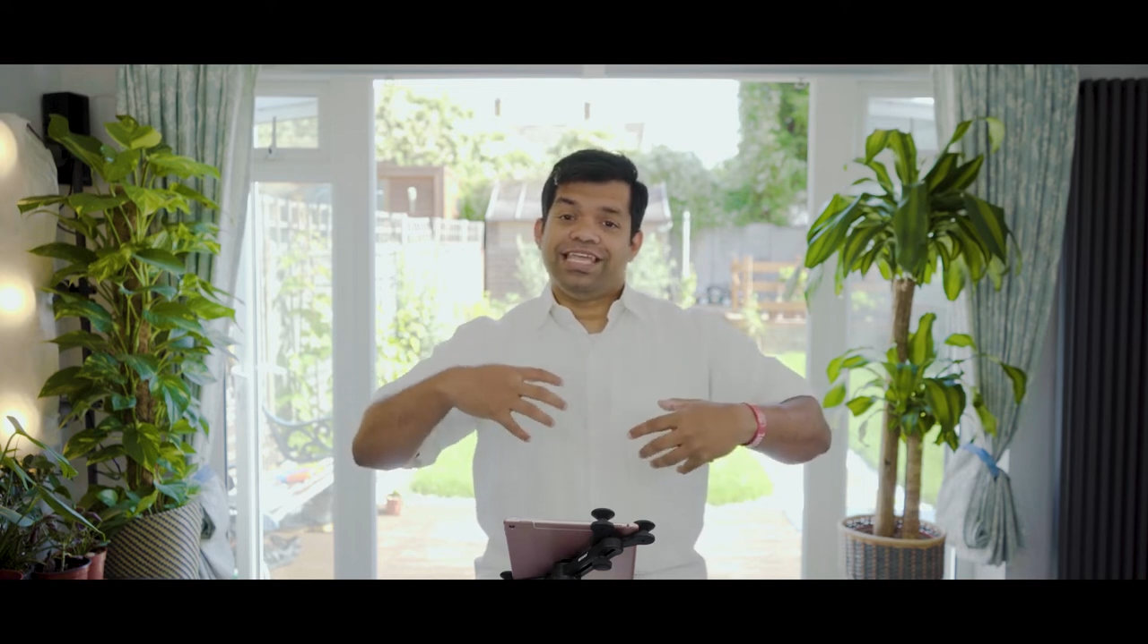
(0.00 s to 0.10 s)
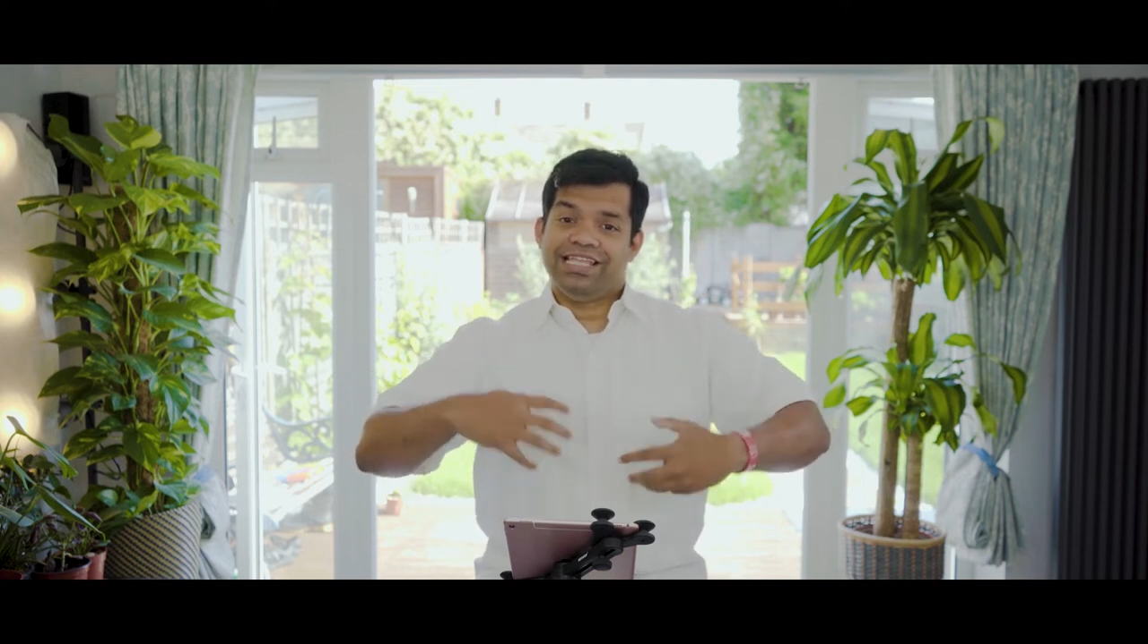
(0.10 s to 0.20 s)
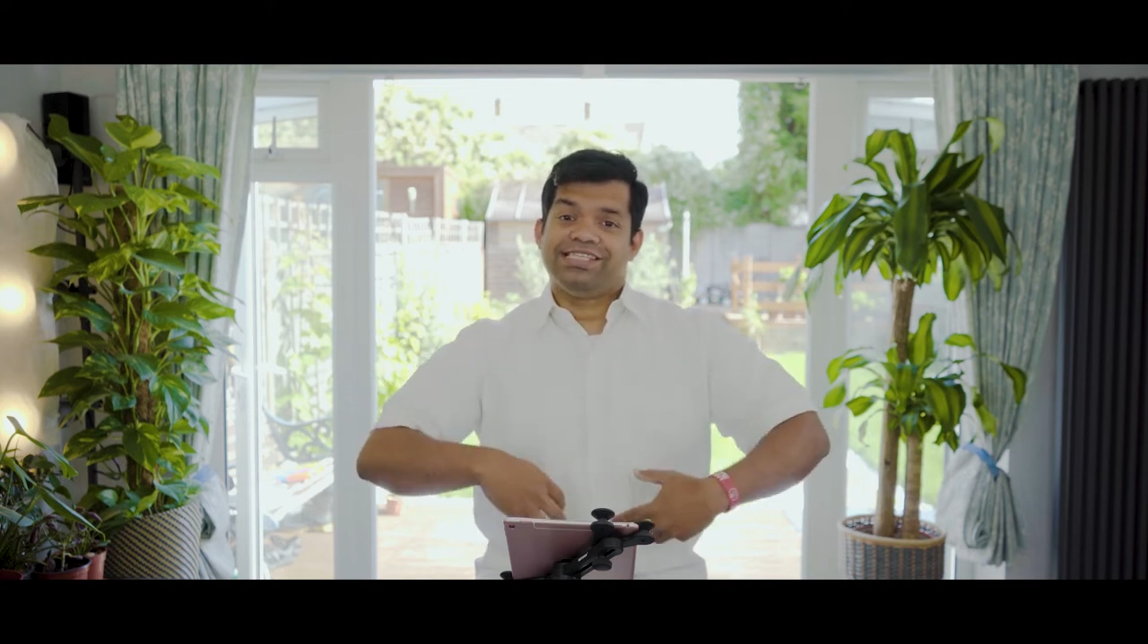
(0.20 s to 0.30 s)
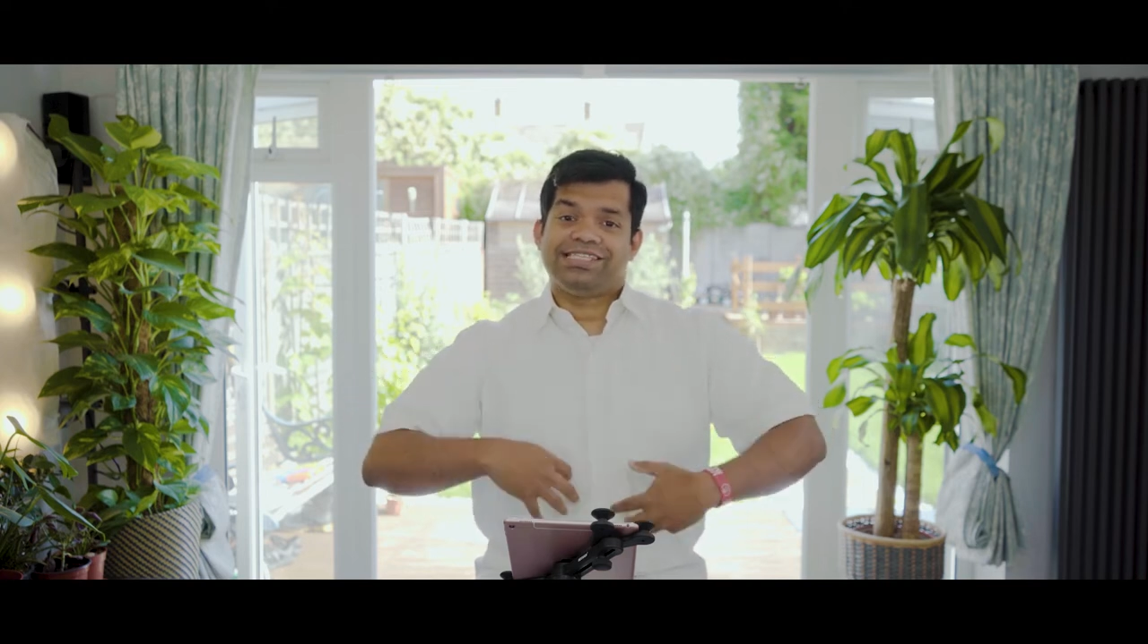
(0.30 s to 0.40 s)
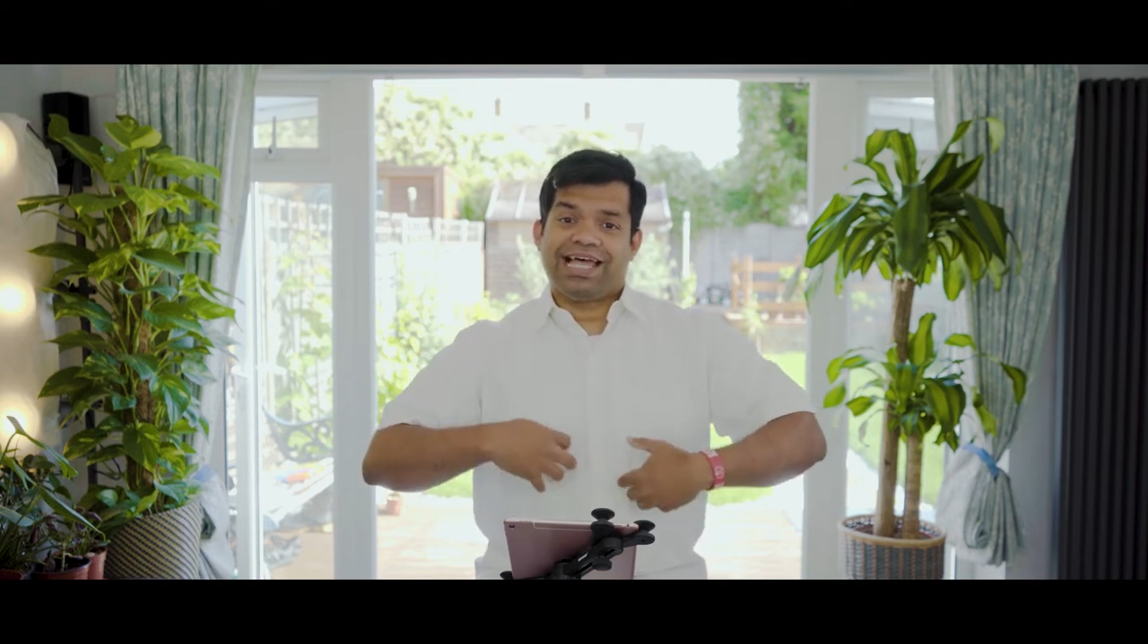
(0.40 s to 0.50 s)

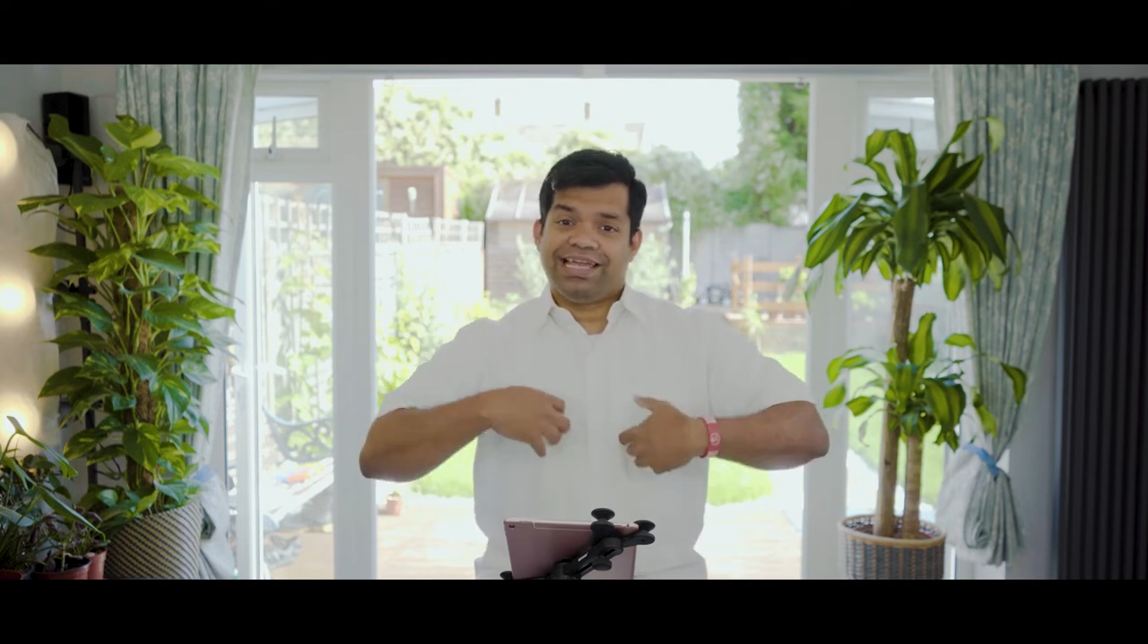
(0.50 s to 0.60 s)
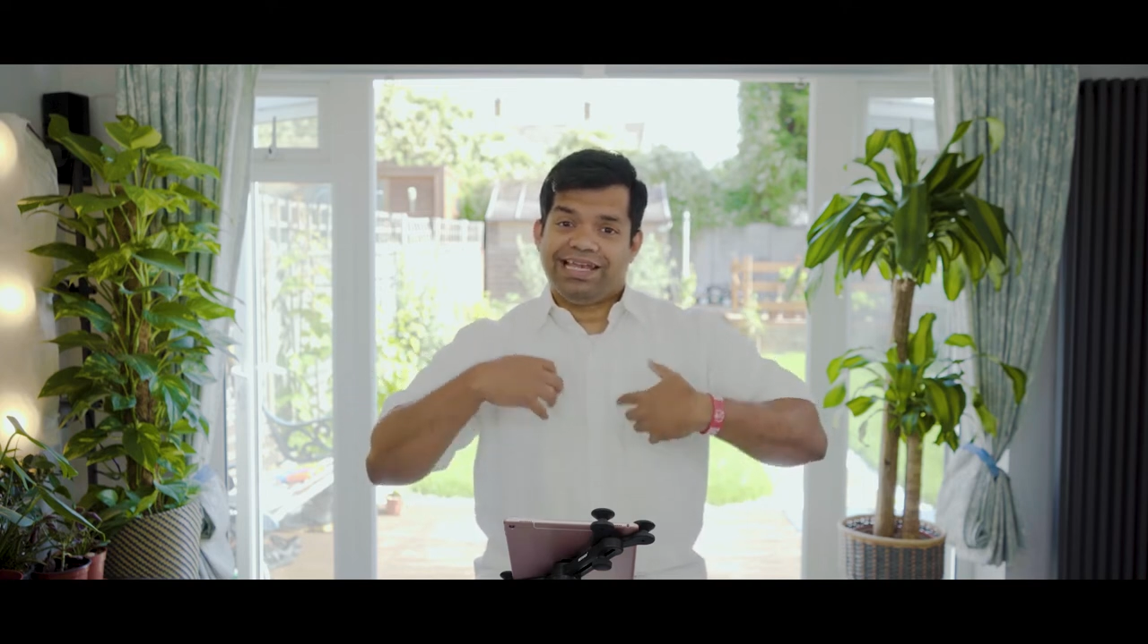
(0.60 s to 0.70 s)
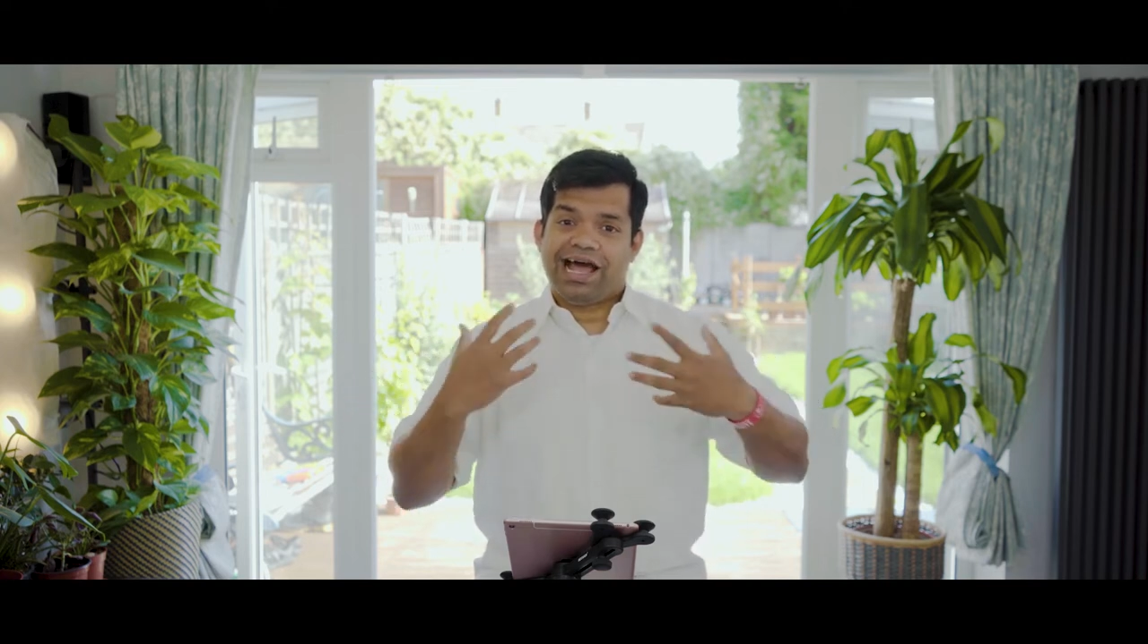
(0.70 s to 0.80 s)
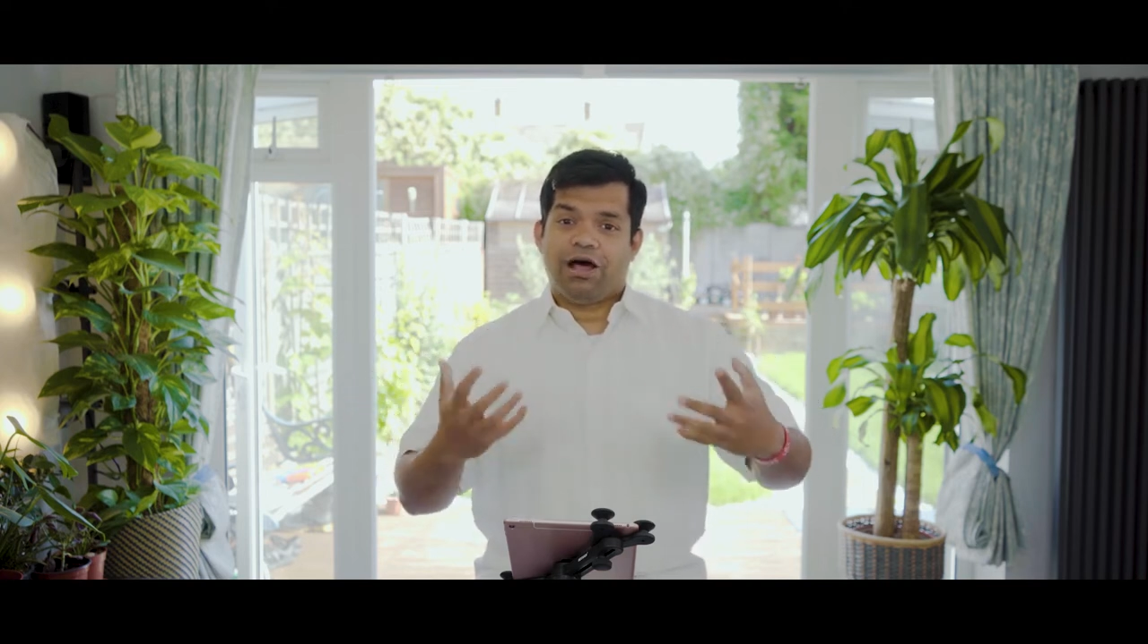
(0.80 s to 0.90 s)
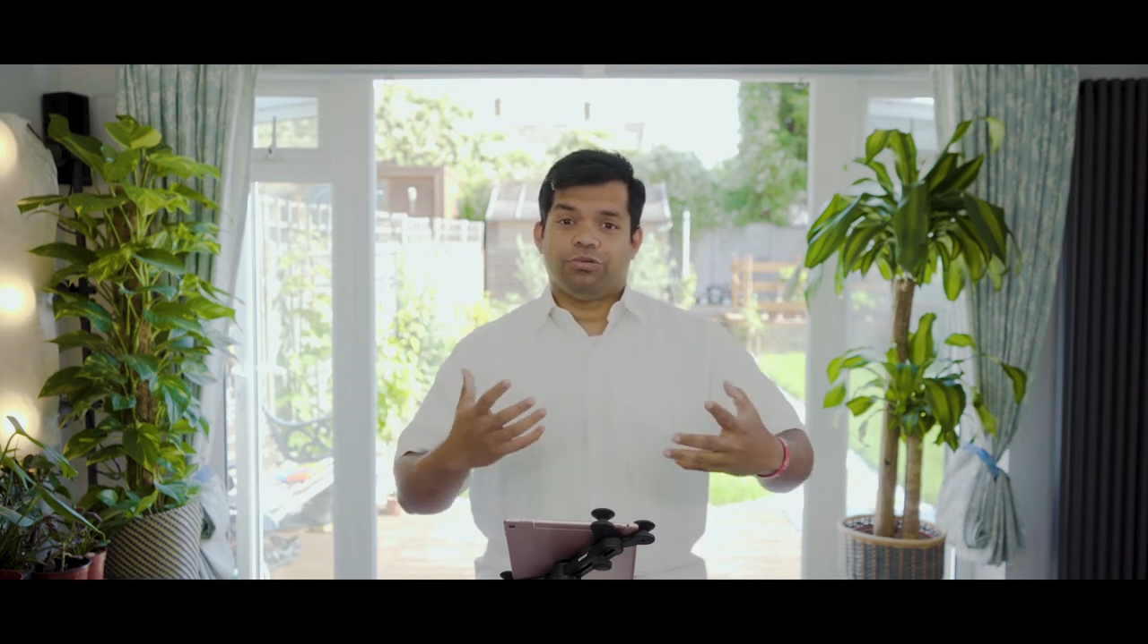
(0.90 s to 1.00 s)
inside
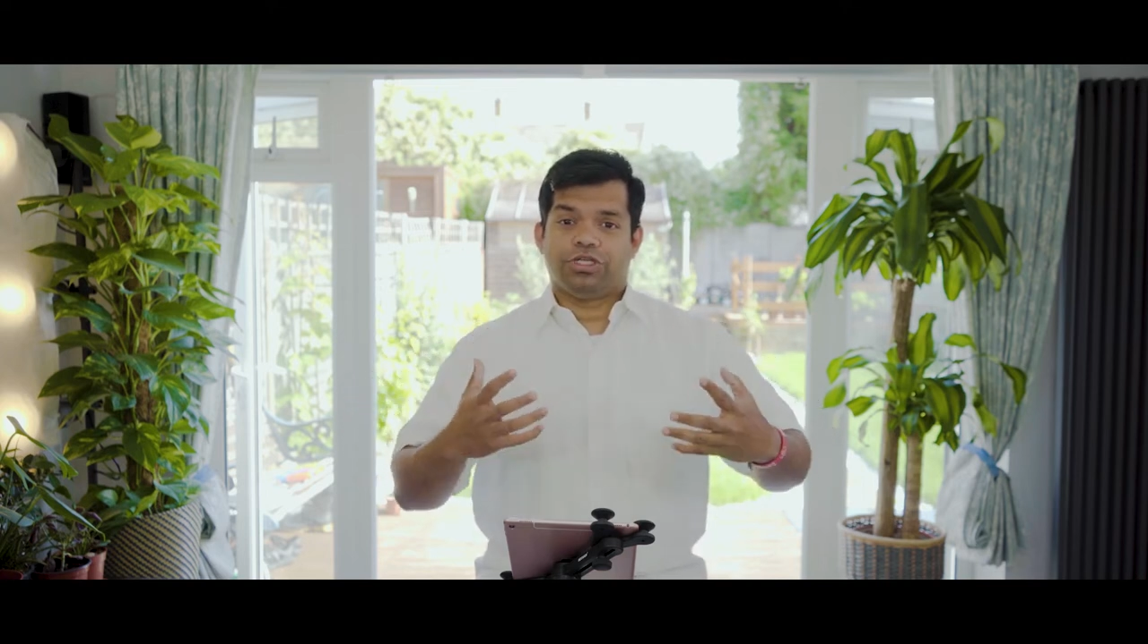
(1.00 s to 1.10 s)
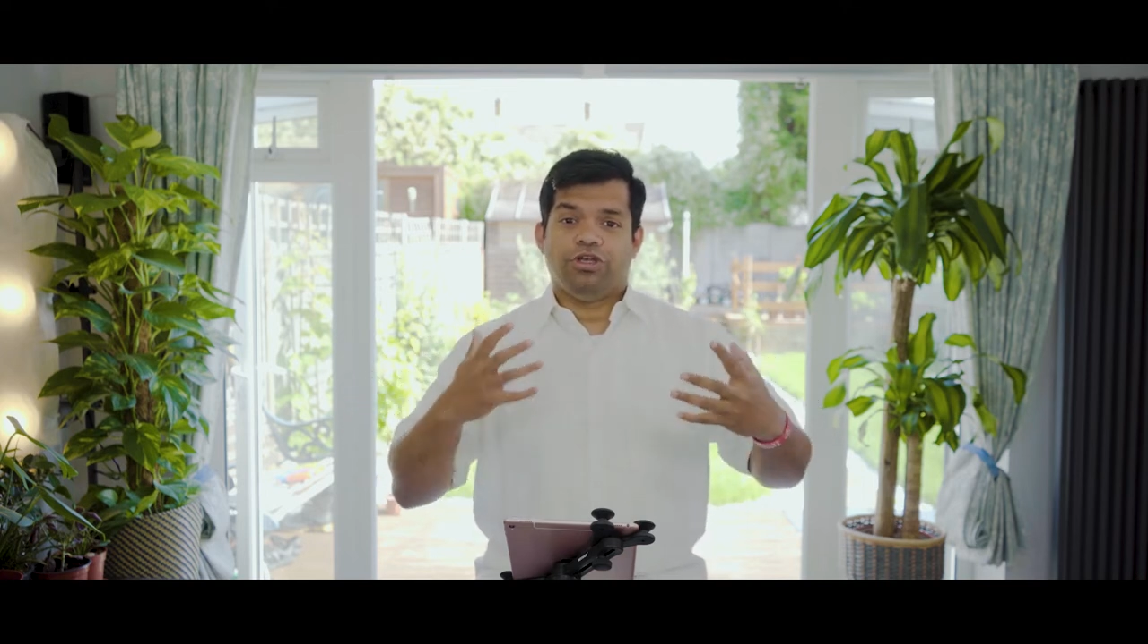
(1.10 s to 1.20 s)
out,